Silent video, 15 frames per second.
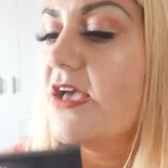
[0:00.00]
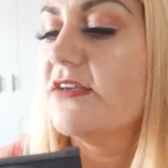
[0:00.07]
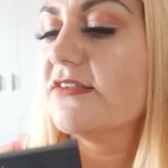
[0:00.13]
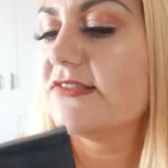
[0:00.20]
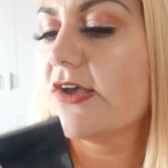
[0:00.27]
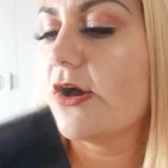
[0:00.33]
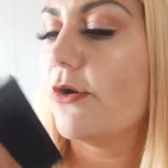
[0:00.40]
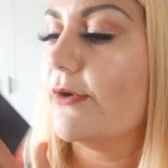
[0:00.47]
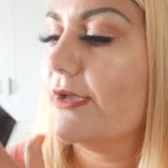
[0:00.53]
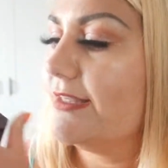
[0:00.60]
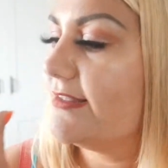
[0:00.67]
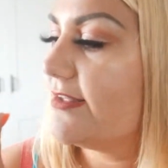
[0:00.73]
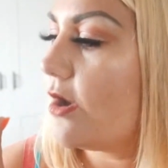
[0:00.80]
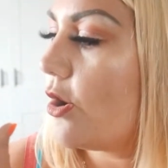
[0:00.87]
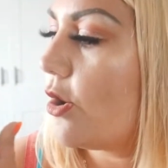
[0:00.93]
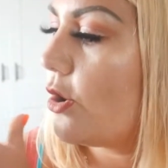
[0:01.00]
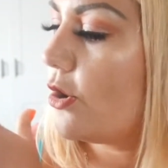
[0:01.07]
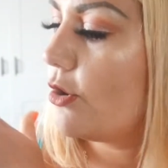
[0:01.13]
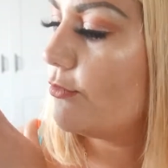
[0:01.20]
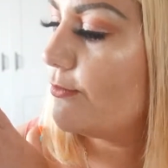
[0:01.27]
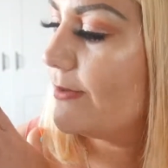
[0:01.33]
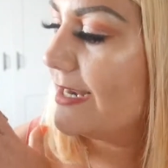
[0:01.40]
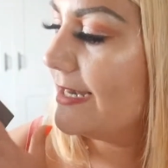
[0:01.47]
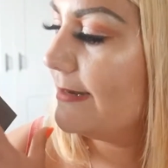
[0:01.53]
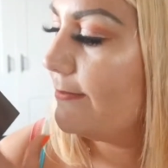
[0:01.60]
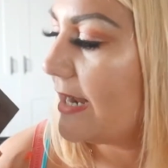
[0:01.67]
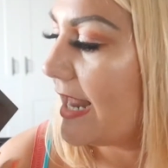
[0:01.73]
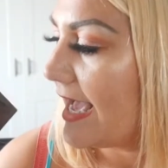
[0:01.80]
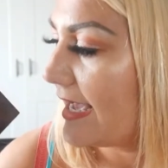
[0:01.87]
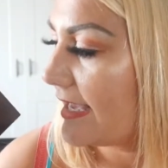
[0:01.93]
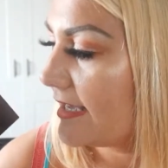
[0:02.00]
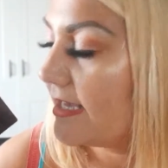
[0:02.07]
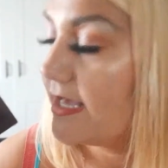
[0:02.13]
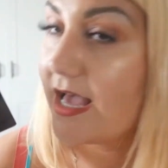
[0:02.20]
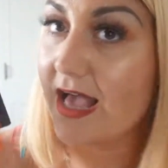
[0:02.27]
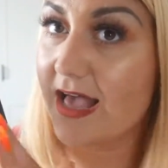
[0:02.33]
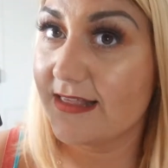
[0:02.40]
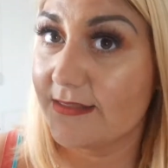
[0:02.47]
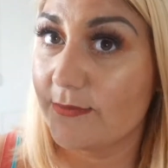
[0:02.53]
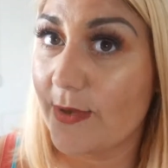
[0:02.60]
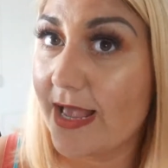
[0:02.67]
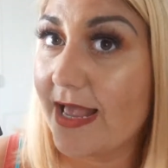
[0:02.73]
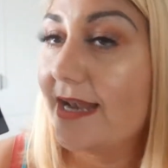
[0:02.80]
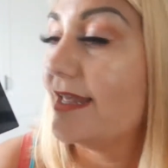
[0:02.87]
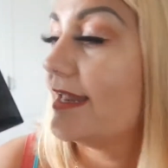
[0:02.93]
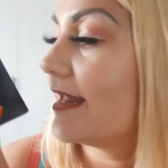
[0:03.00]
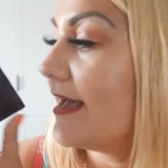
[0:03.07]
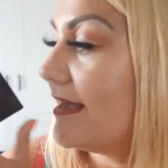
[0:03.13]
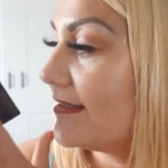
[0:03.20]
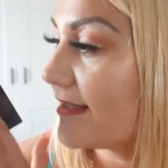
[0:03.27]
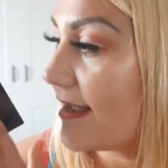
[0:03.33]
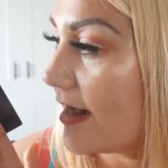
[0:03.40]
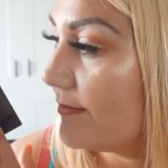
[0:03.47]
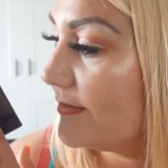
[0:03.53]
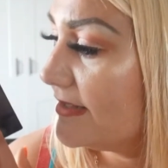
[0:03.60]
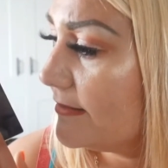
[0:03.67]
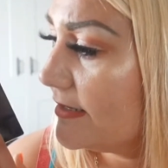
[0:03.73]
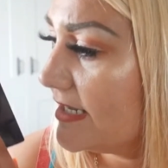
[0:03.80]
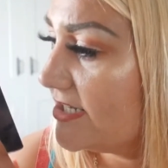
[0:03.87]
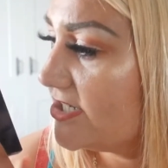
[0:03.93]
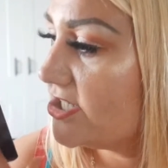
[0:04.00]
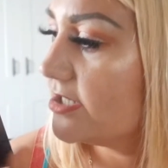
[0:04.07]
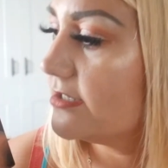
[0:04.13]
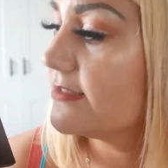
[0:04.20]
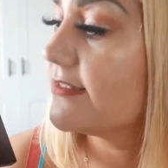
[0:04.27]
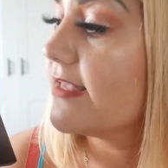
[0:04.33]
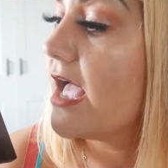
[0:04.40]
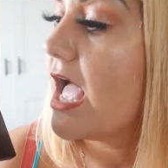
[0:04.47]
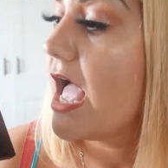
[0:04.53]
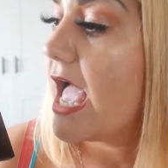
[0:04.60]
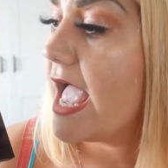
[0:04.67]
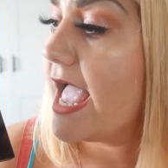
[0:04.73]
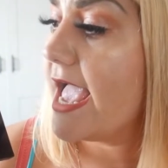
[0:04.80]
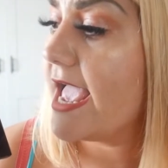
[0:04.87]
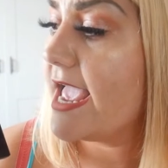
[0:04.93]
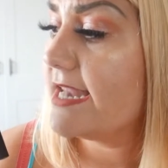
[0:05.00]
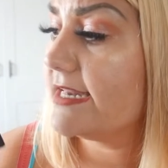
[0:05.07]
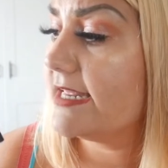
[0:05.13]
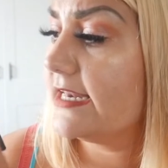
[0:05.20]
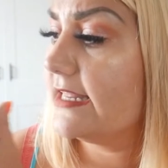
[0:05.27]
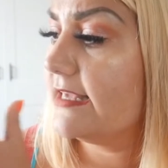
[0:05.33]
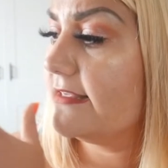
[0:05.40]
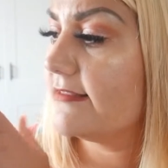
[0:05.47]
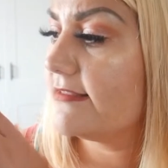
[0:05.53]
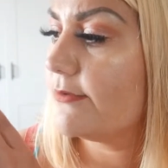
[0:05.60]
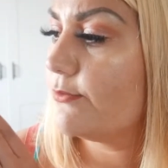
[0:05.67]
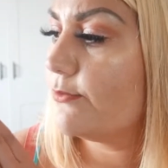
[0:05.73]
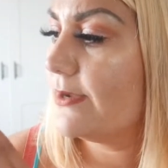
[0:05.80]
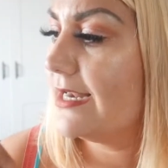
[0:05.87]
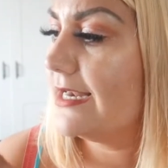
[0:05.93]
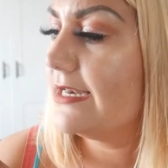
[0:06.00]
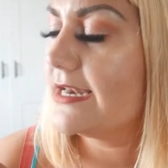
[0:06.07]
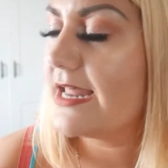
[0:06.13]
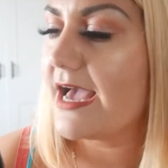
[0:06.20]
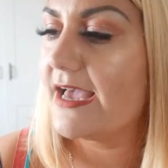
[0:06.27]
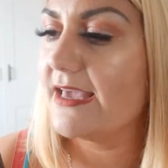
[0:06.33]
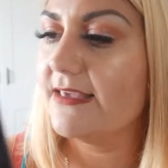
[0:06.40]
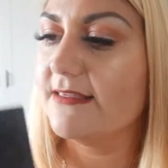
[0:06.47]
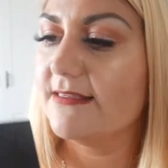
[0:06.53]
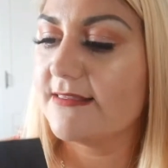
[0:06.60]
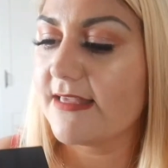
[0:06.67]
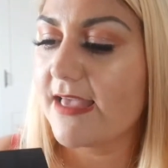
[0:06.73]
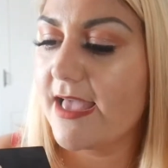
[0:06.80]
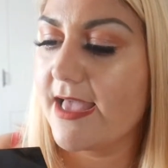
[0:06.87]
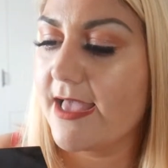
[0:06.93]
So it's all really black as well. It has Carmi's initials and it is a really nice